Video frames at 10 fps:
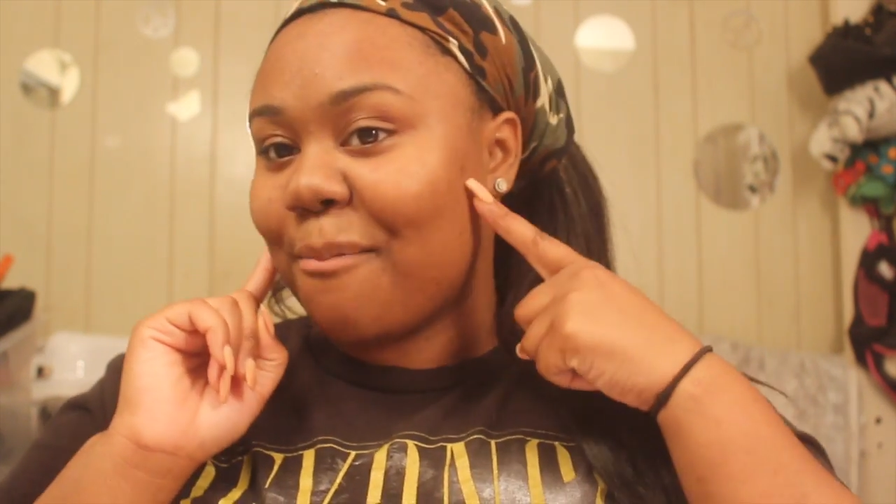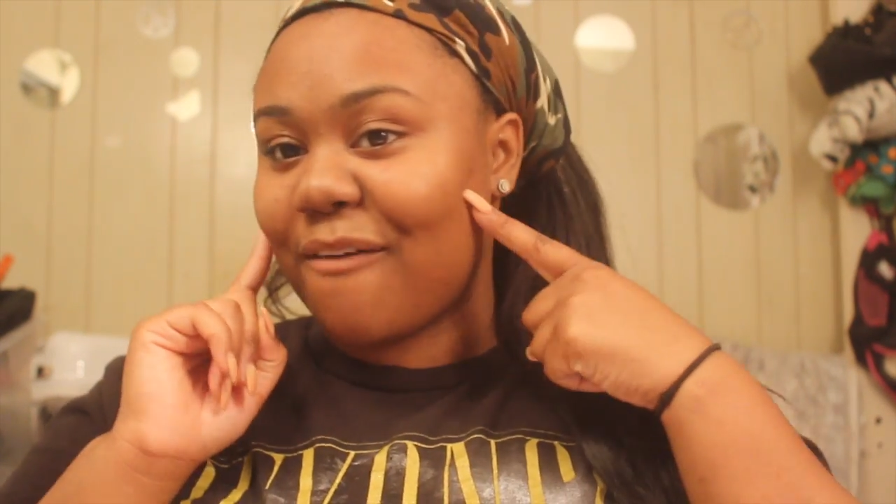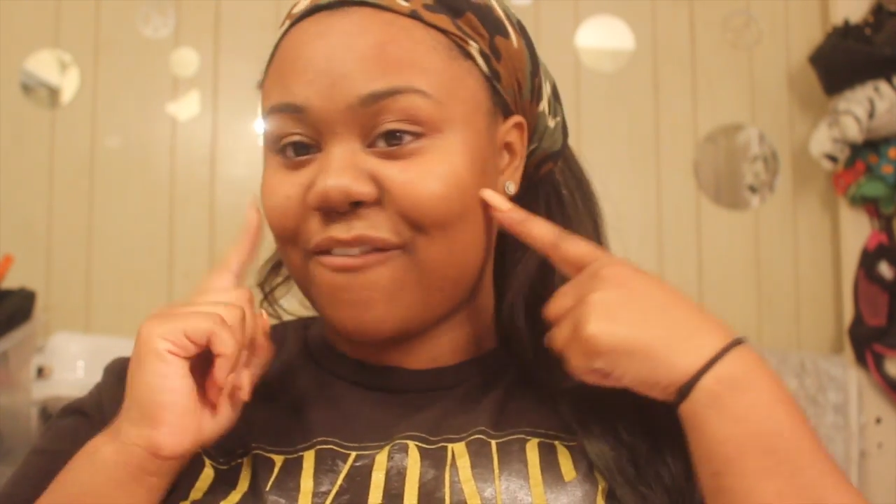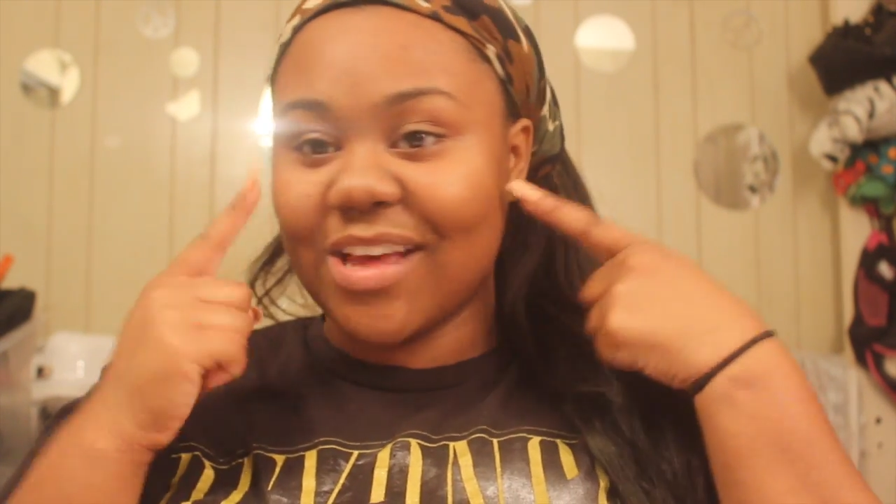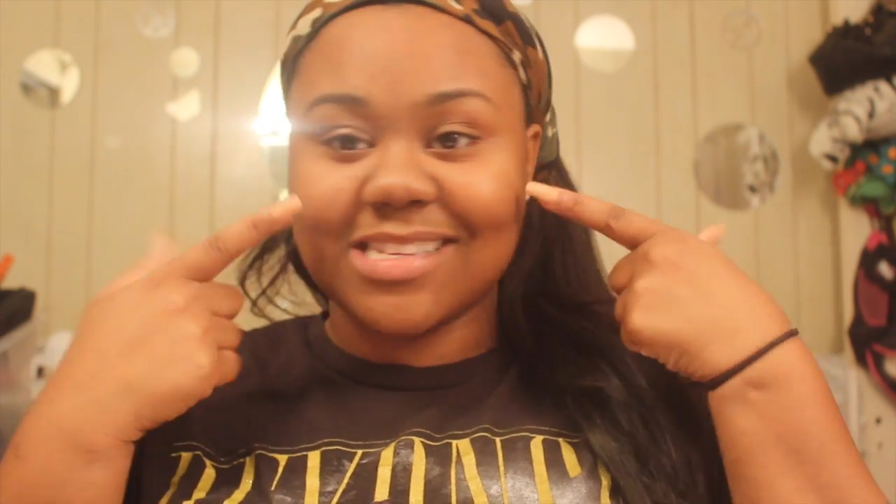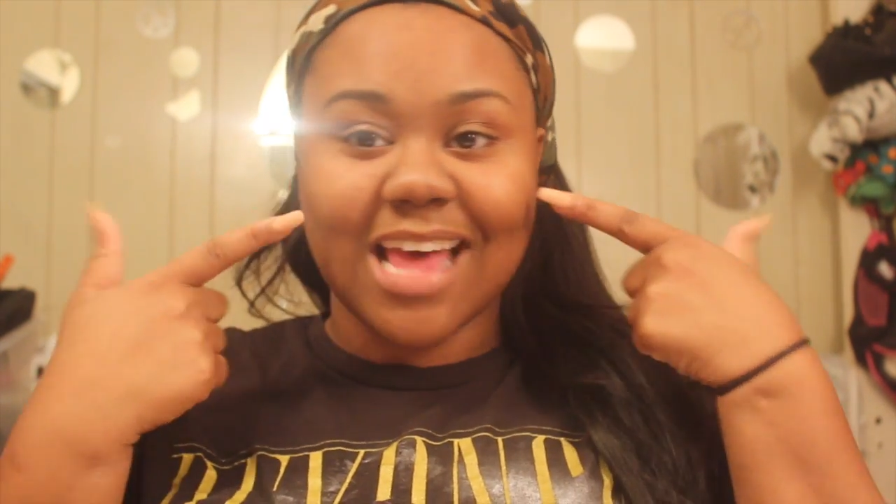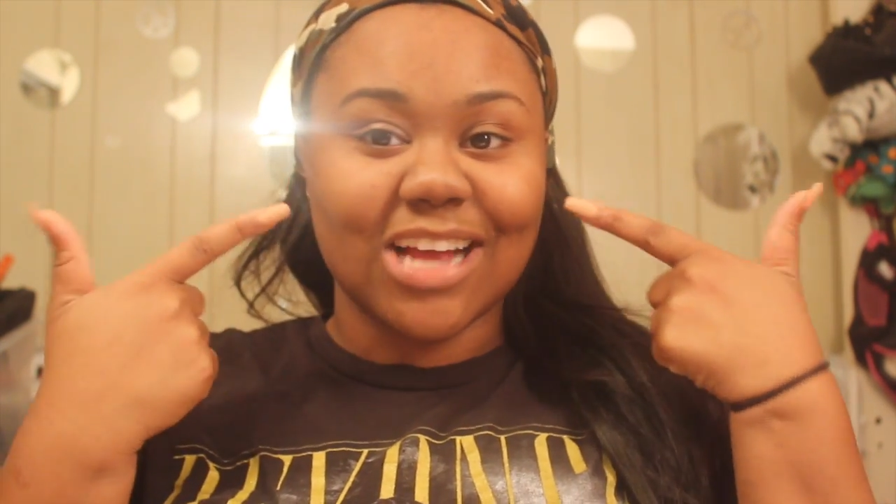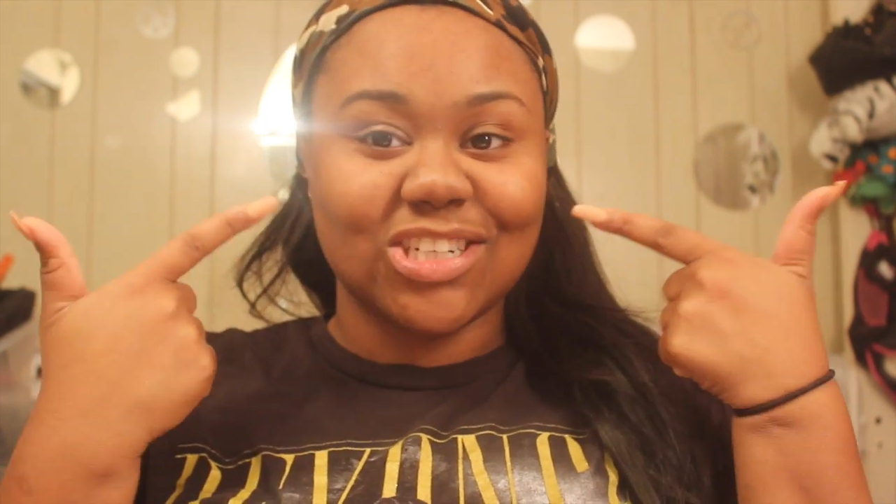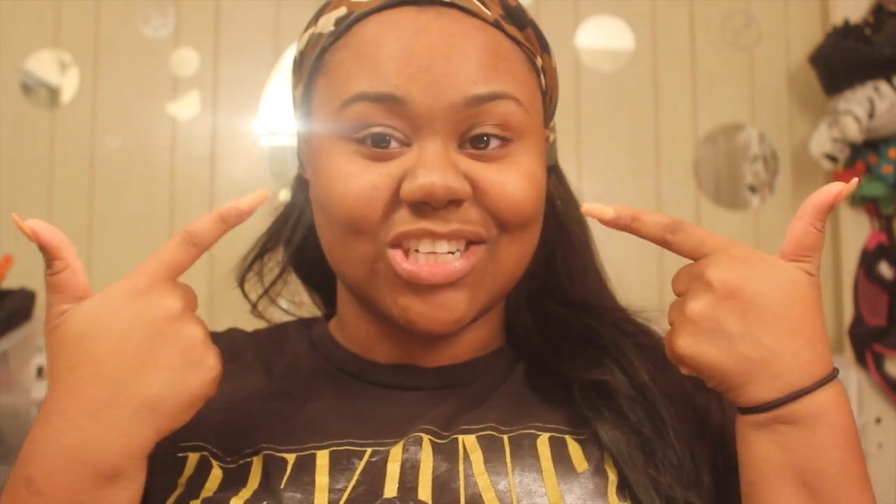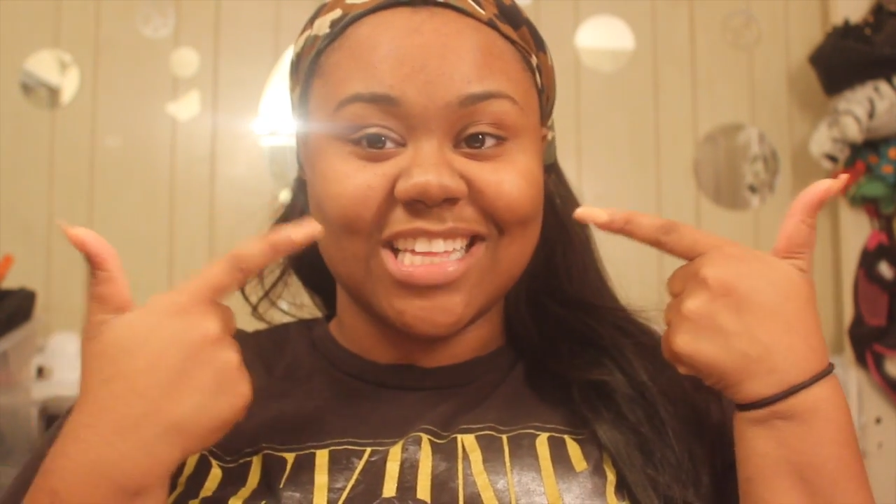my face
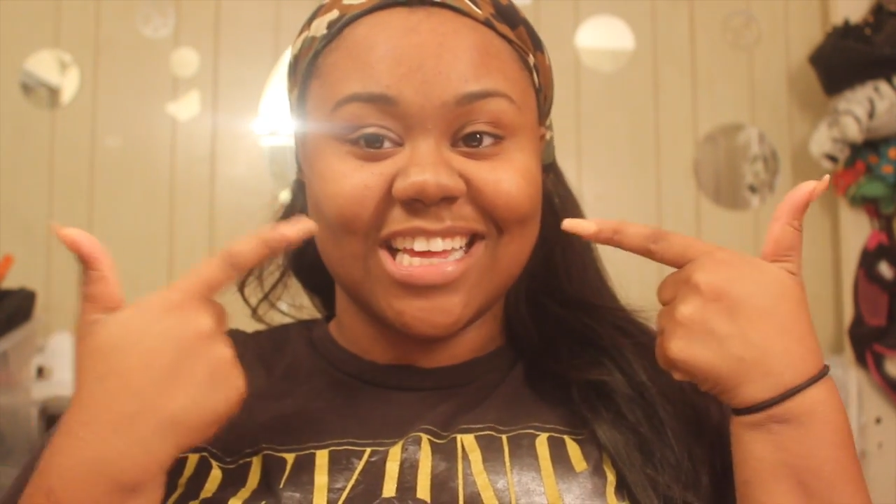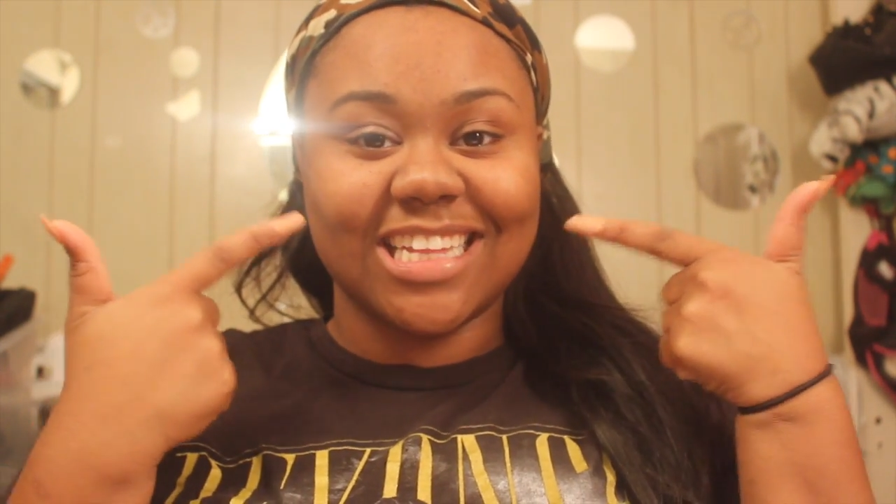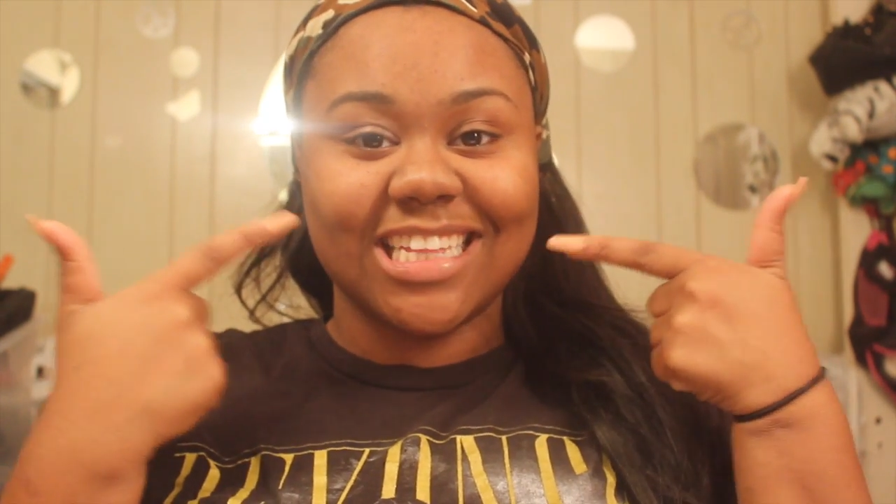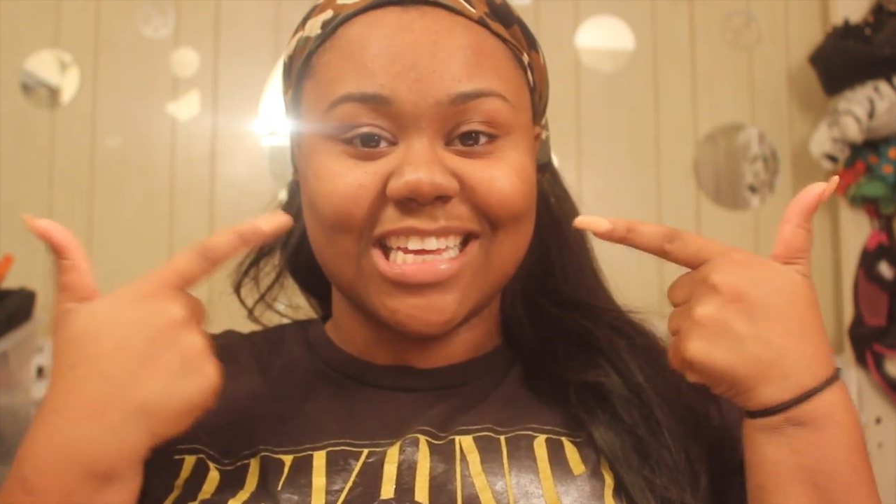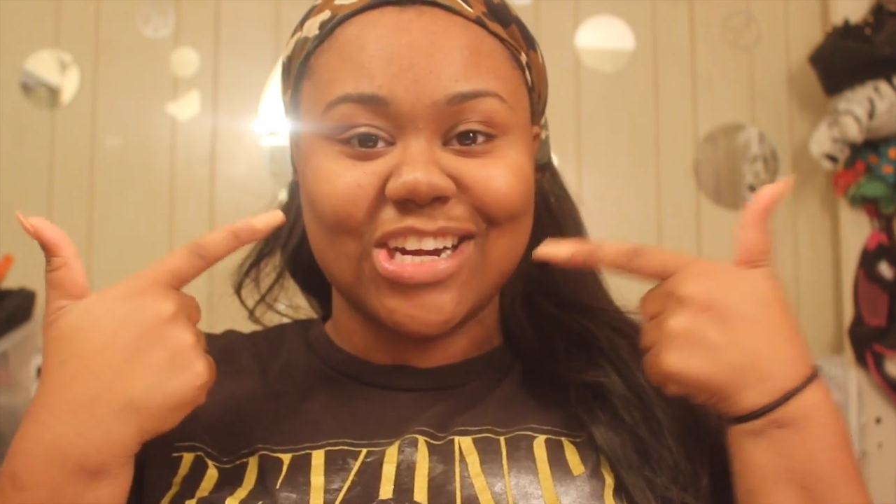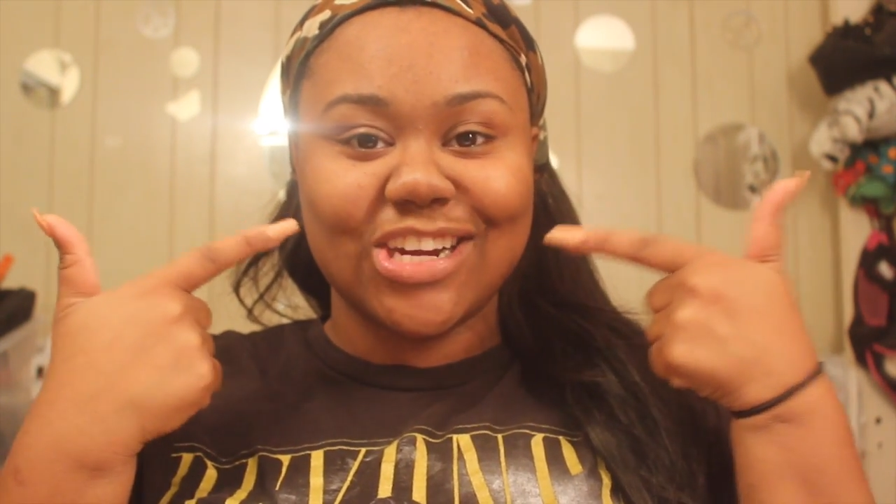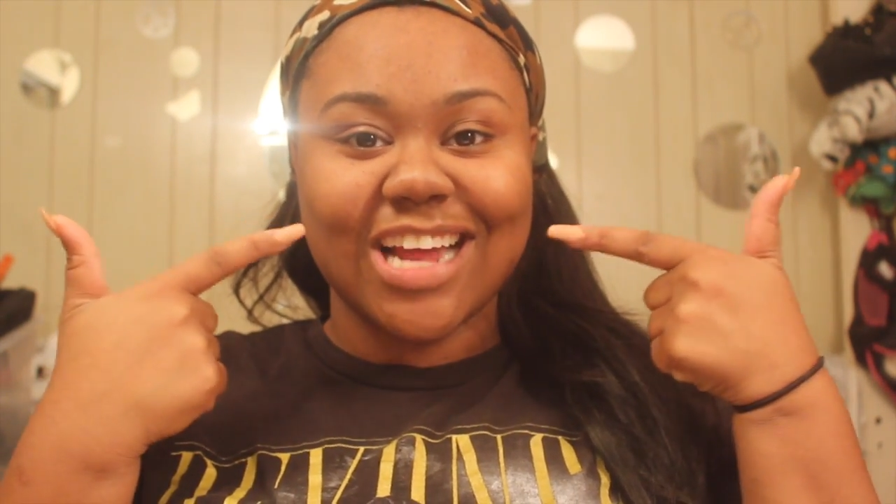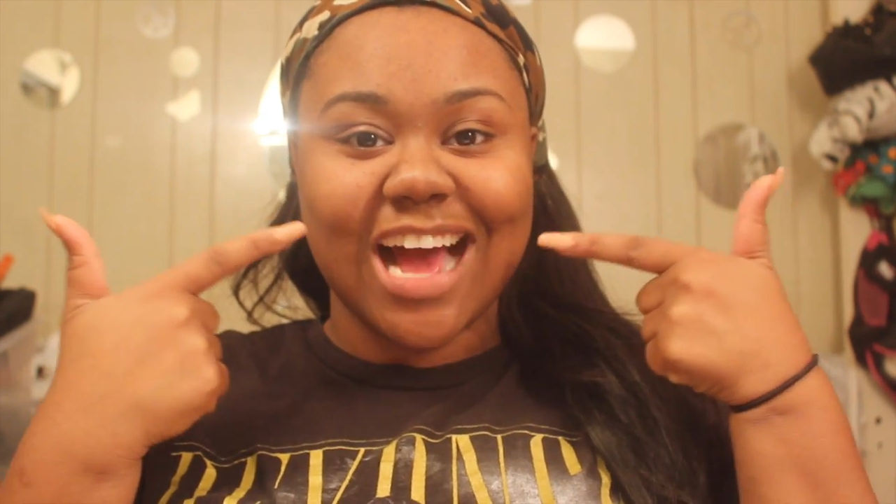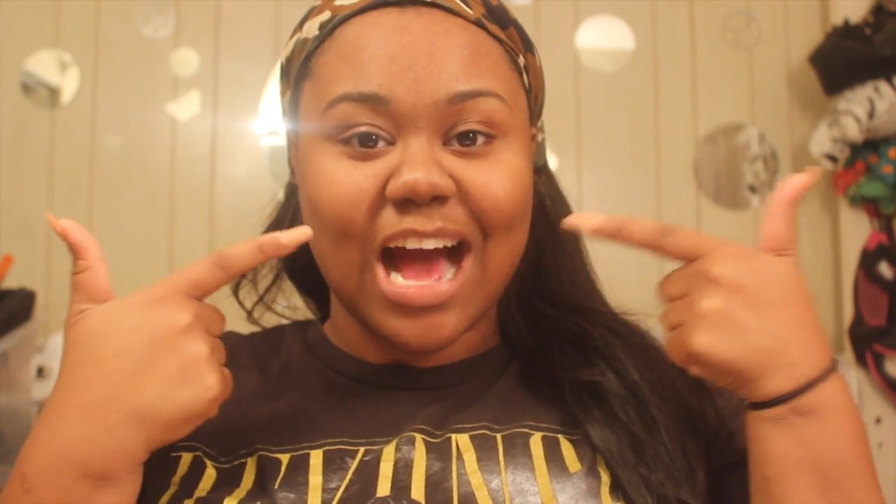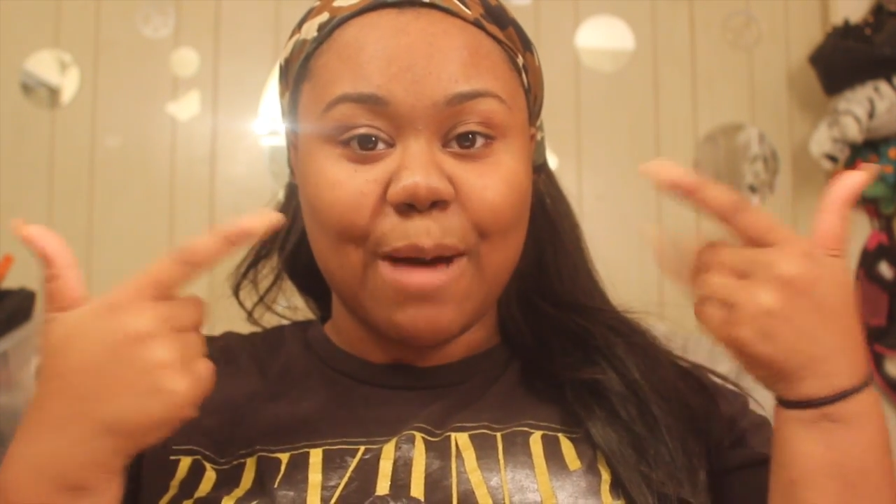actually
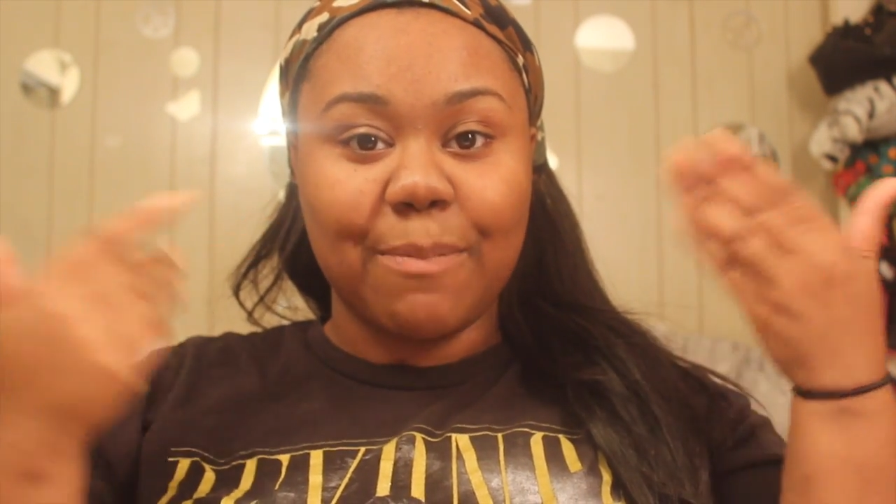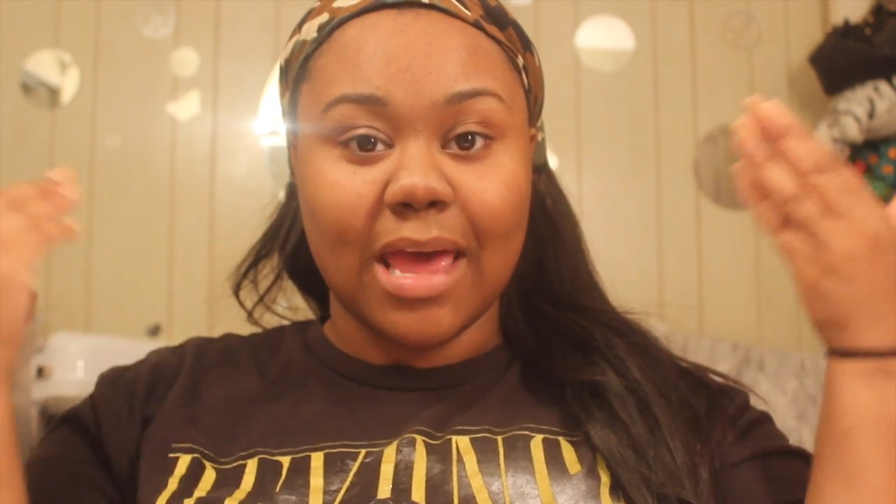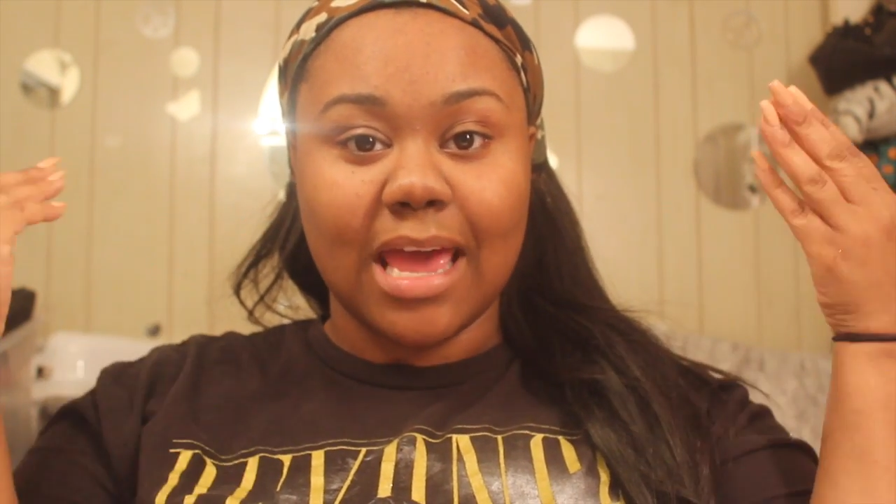cleared up,